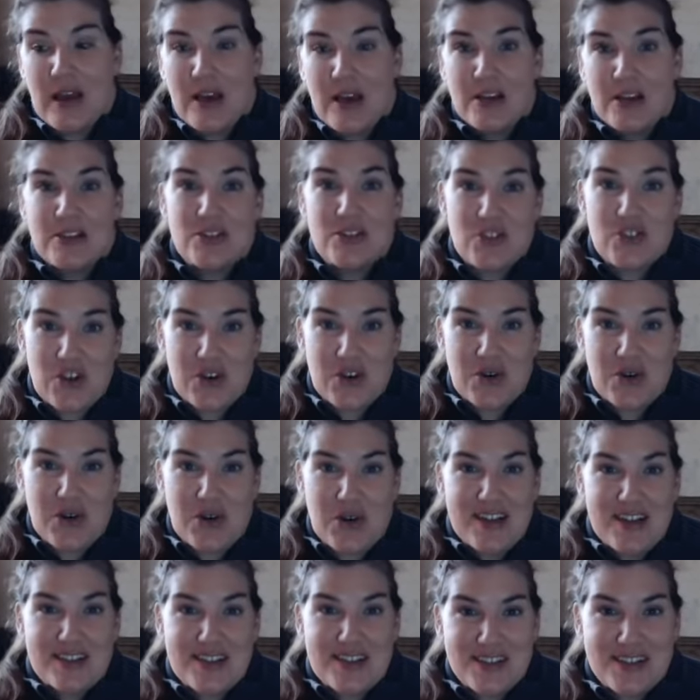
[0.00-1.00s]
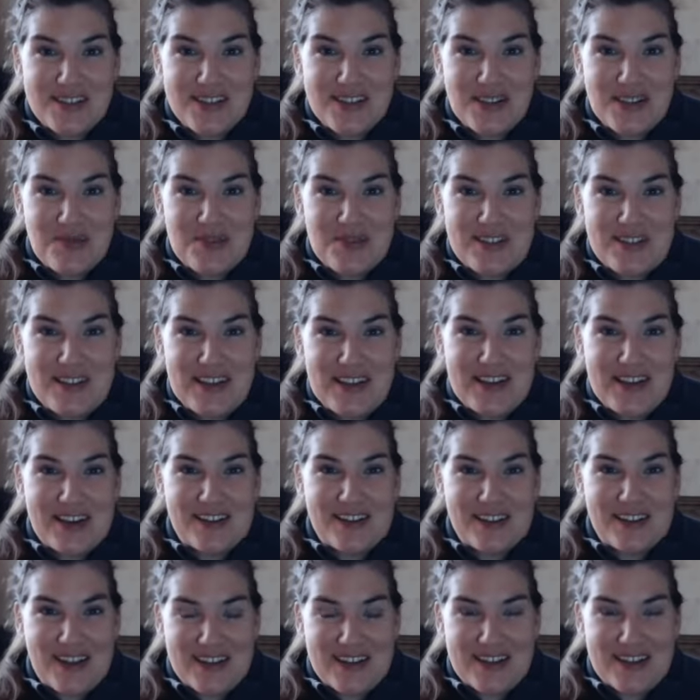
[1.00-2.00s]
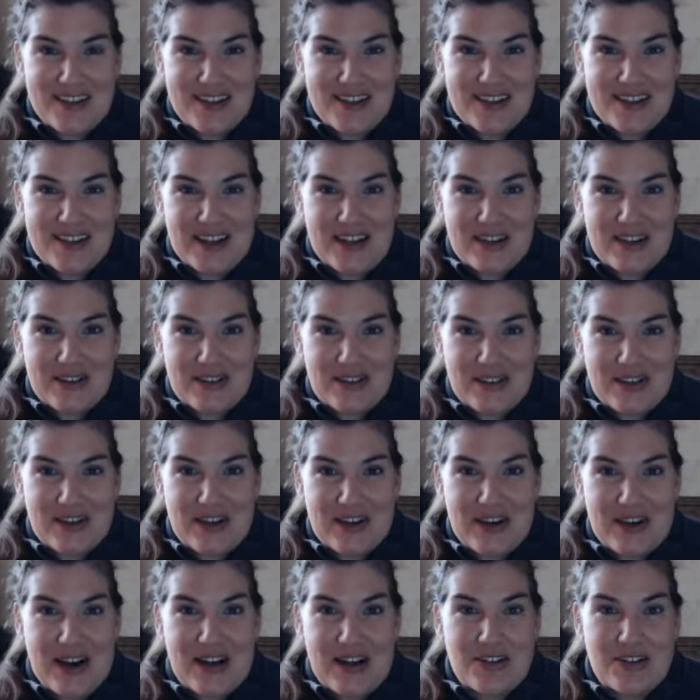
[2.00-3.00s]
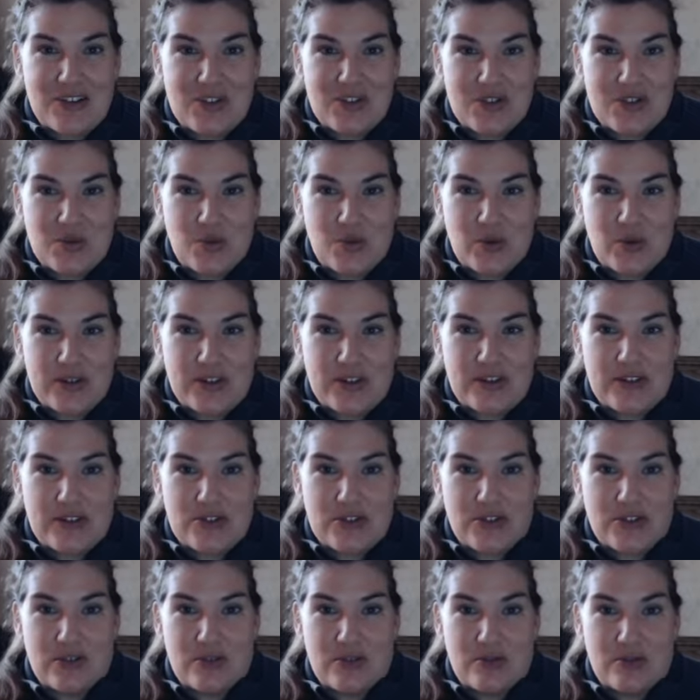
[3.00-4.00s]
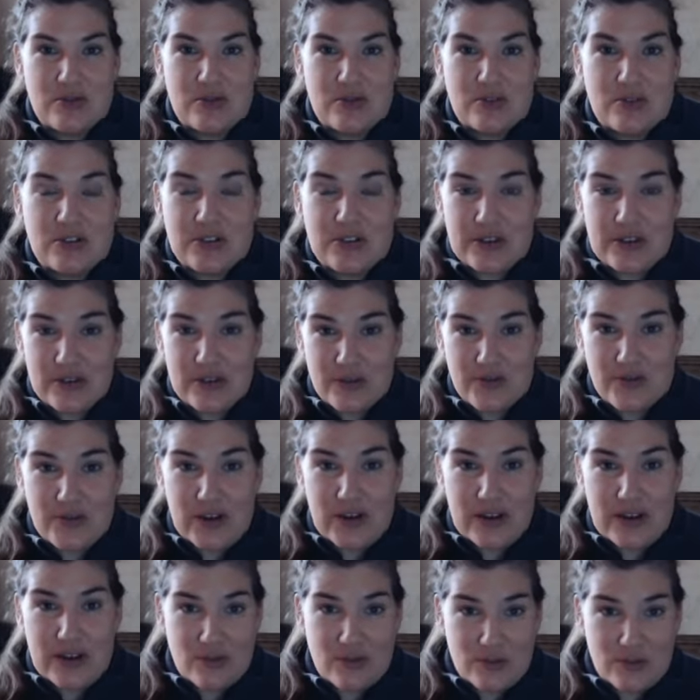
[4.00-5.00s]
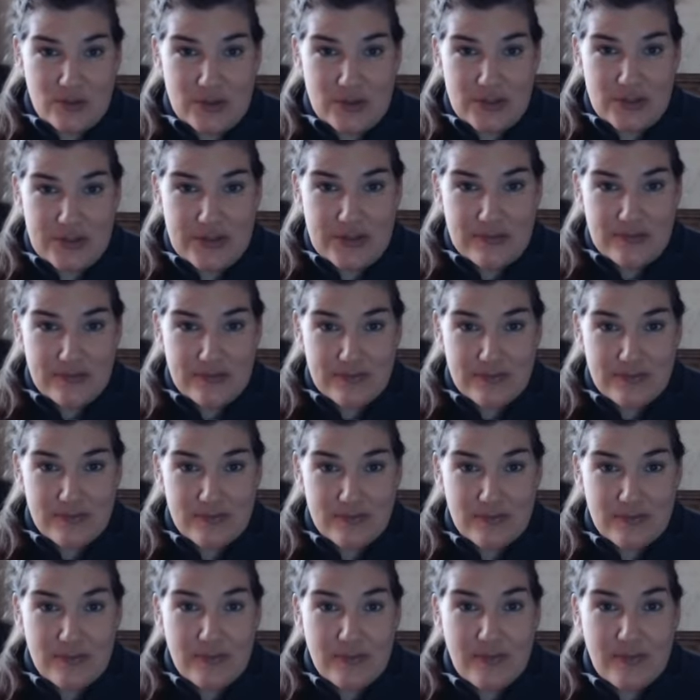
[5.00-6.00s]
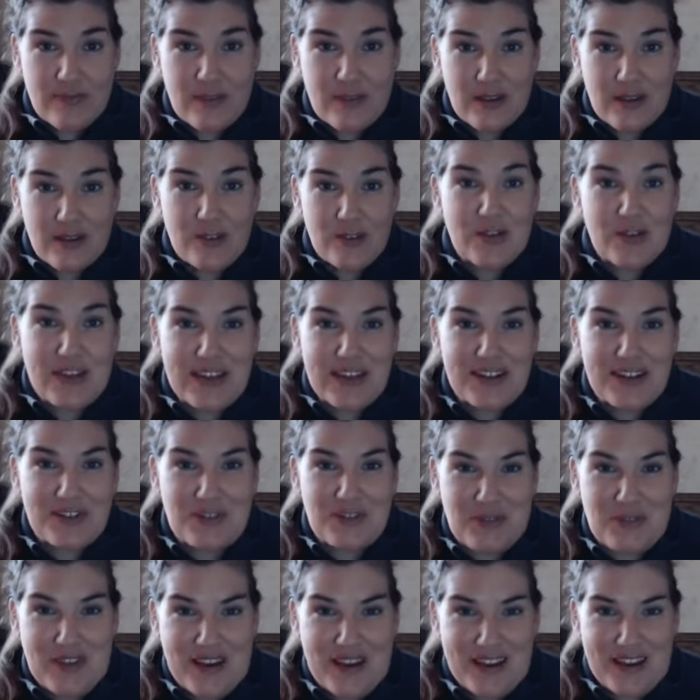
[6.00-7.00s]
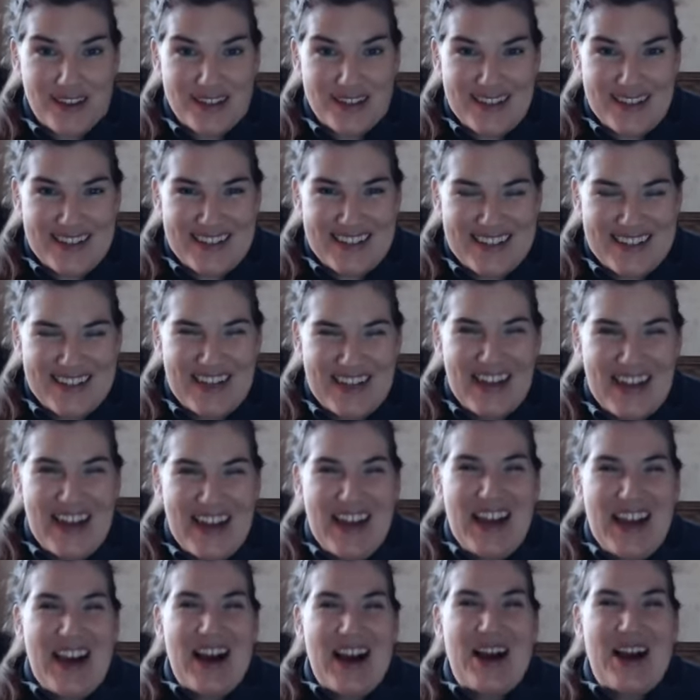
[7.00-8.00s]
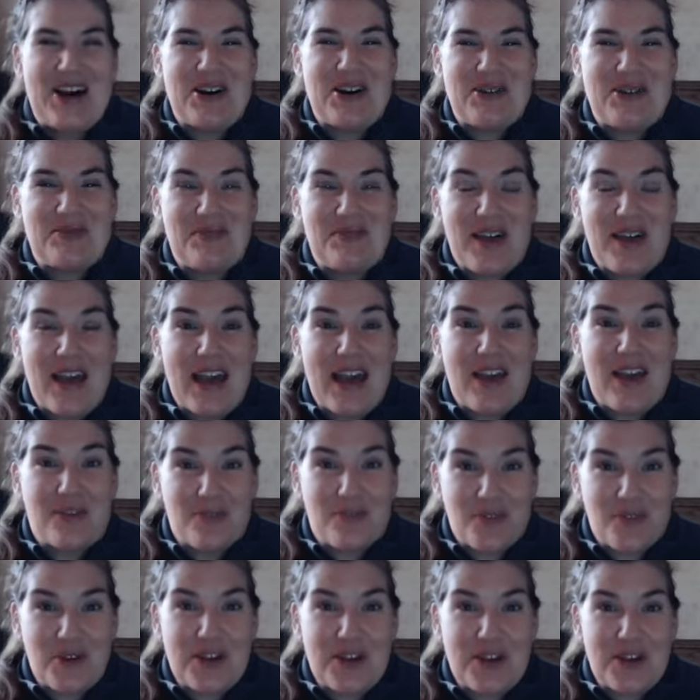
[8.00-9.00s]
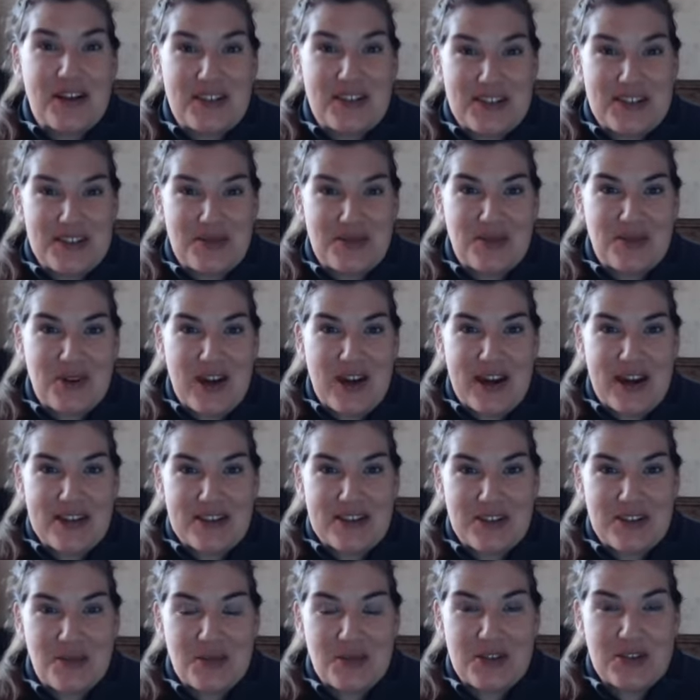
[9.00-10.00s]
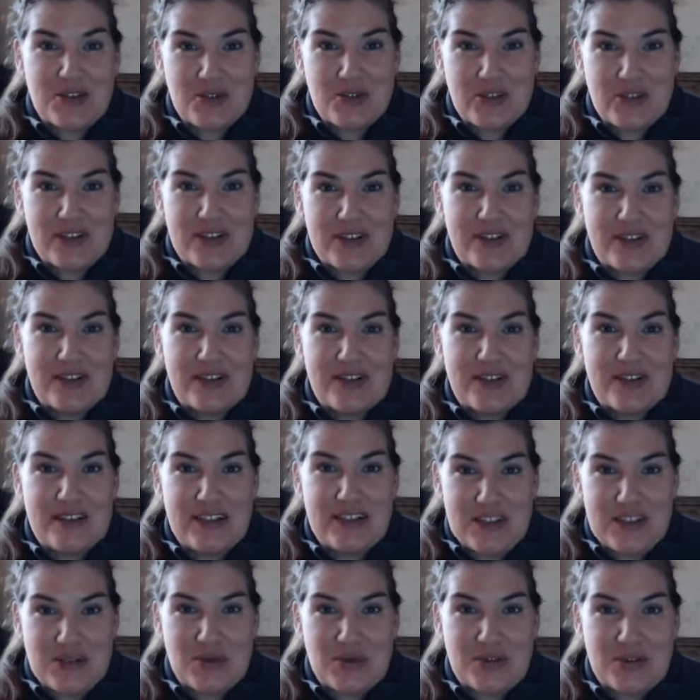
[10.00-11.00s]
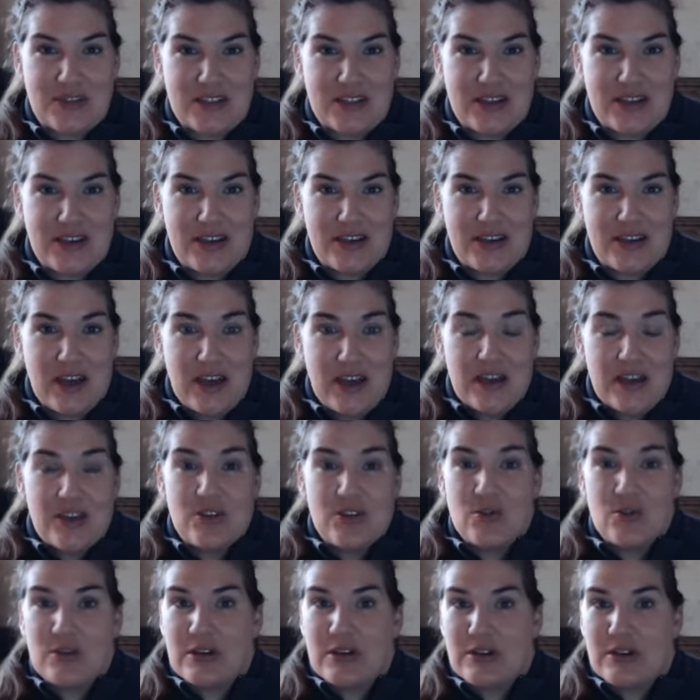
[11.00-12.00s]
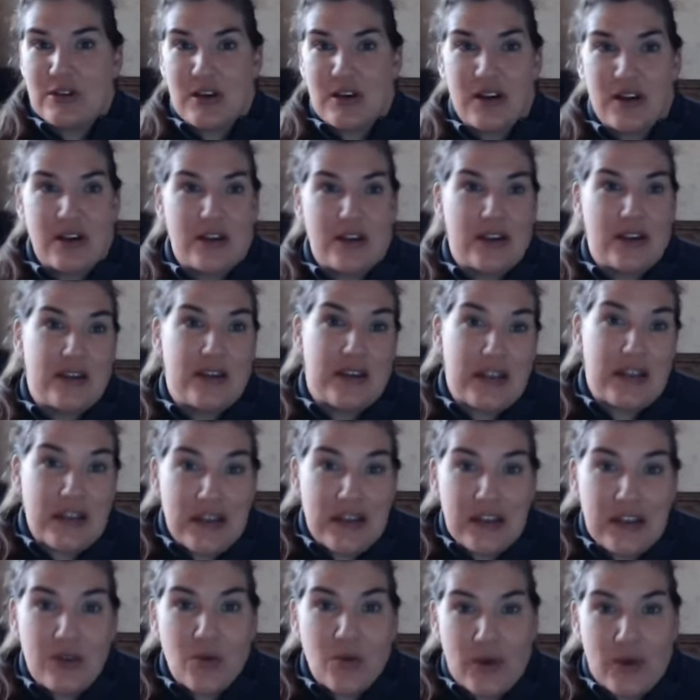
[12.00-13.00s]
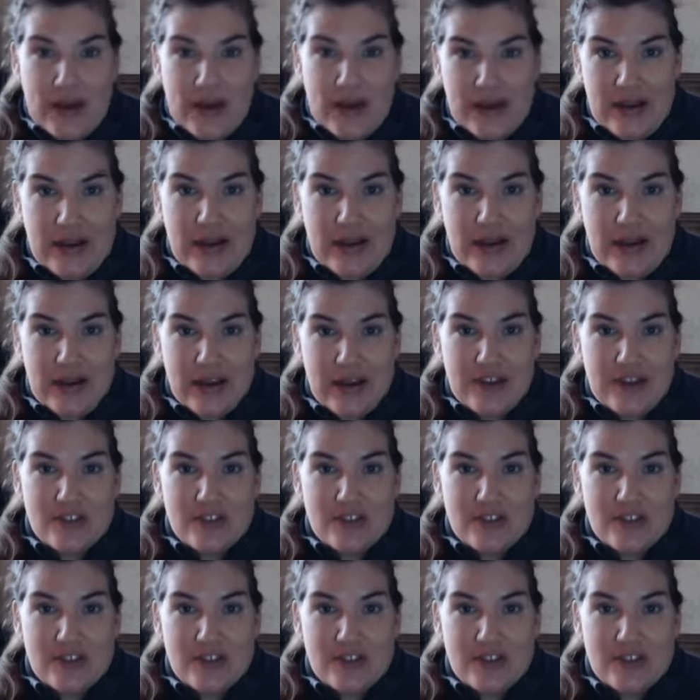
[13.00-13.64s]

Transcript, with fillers: So since I'm seeing a lot of this out there, I just wanted to clarify the rules. You can't do that. Um, every customer has to be treated equally. You cannot in any way